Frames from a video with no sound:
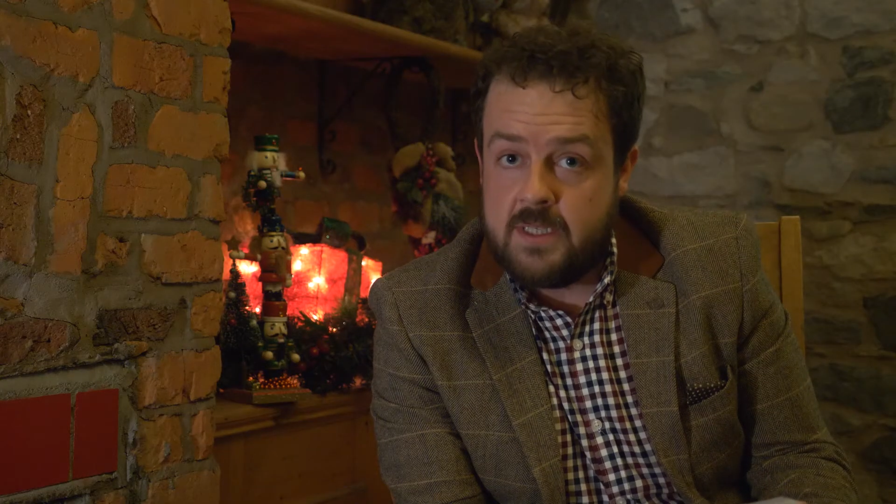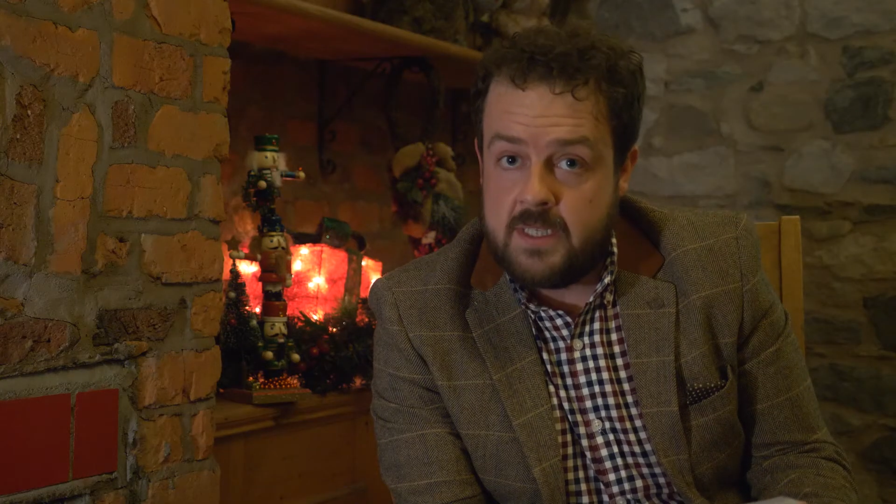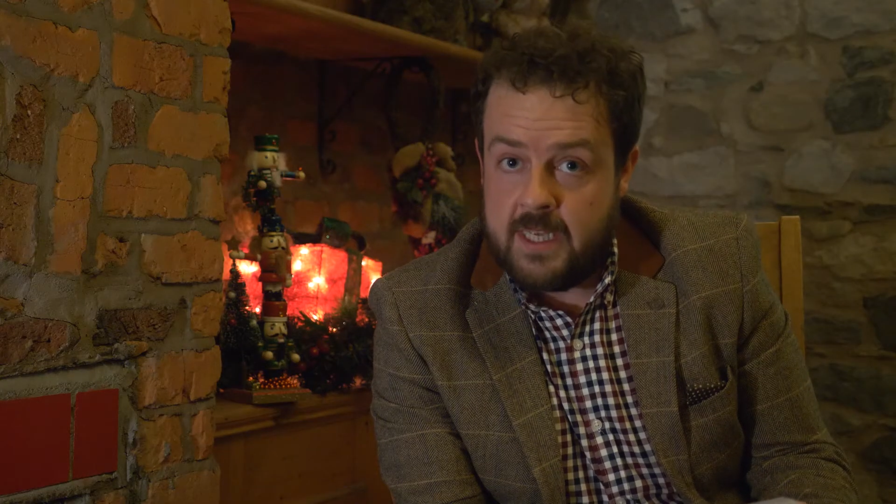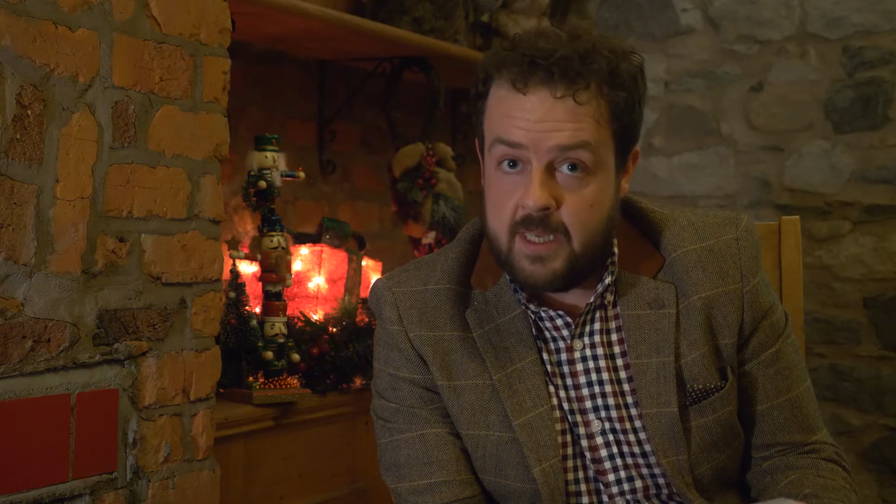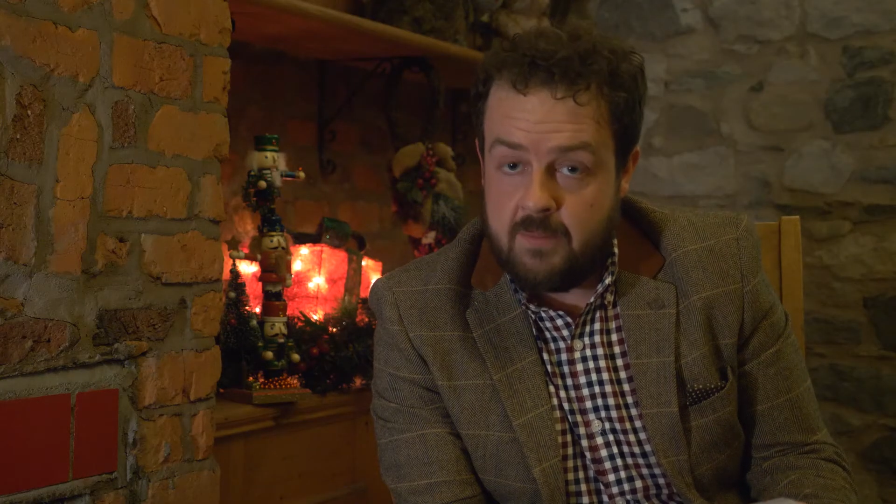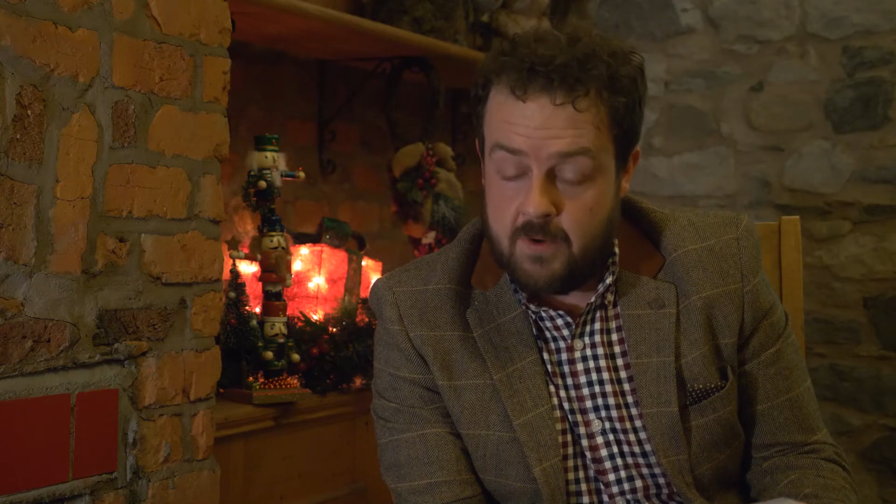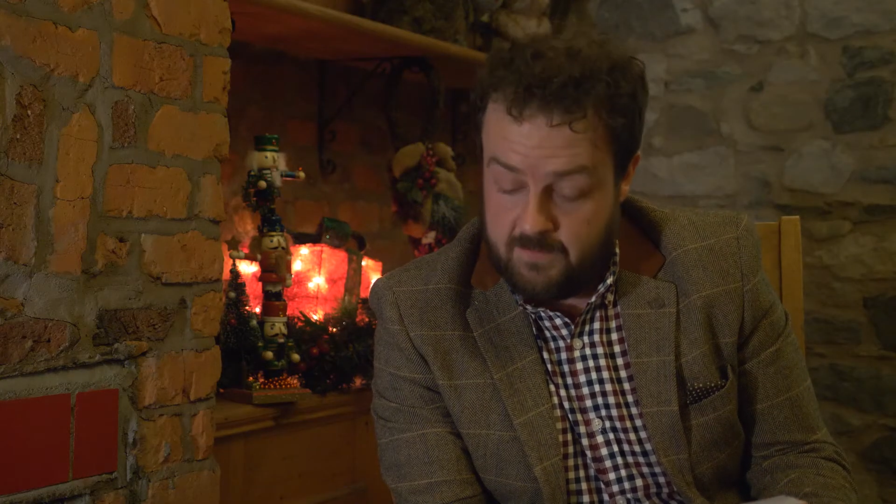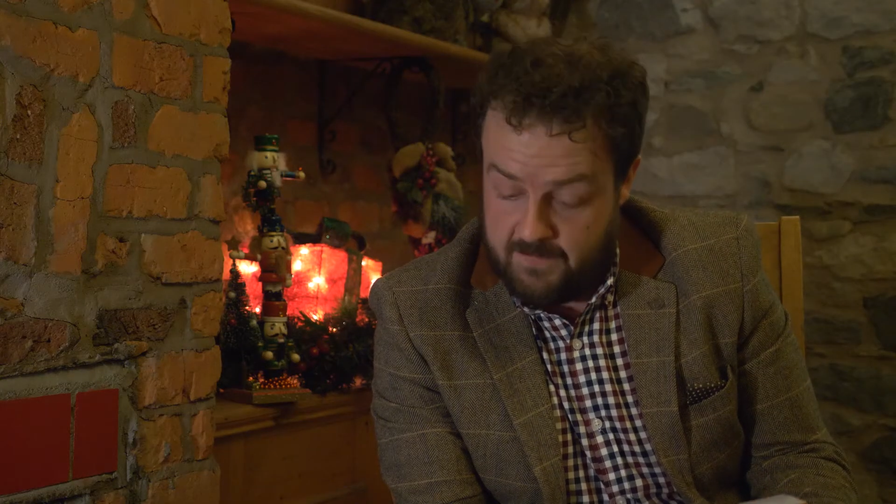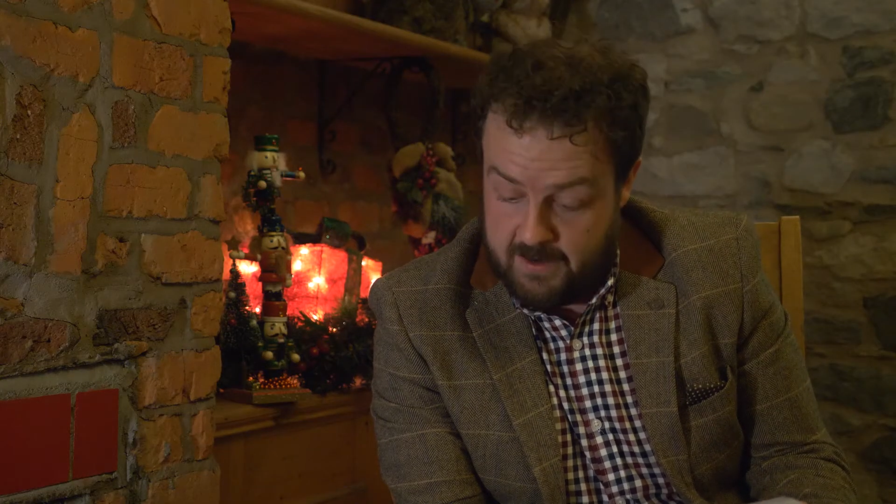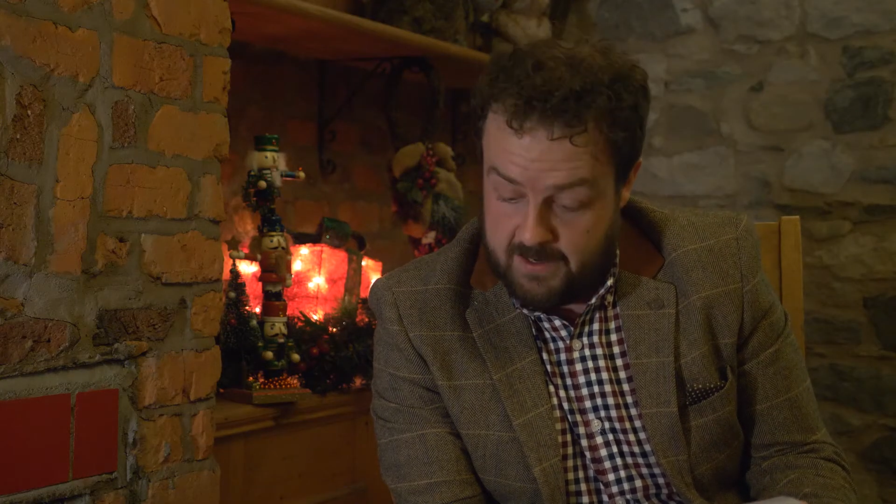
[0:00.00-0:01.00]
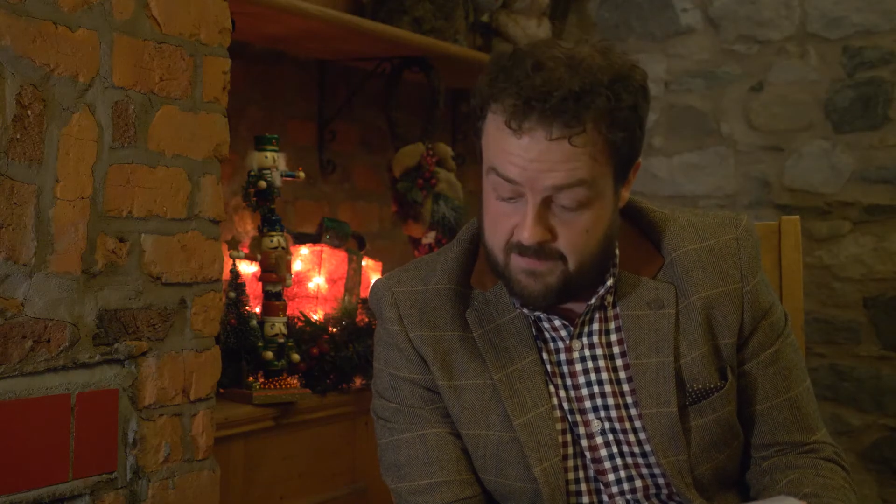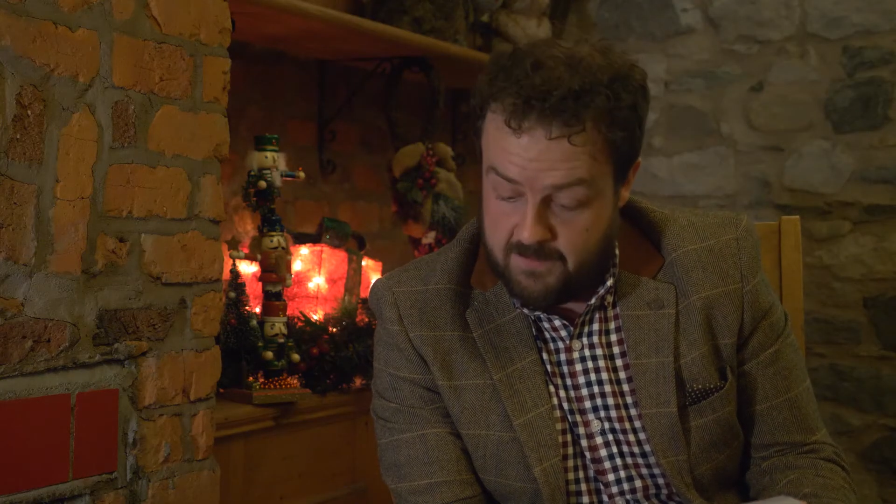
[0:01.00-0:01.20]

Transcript: team of fairy